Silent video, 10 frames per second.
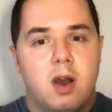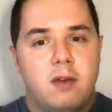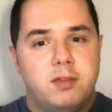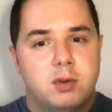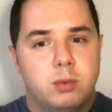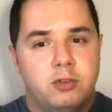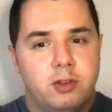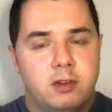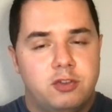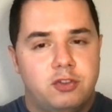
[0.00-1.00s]
after which
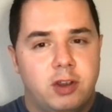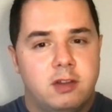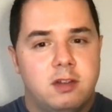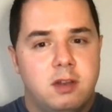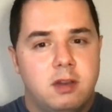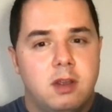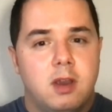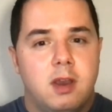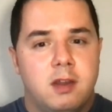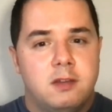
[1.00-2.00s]
it's checked in,
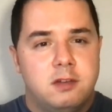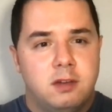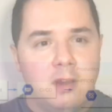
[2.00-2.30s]
and C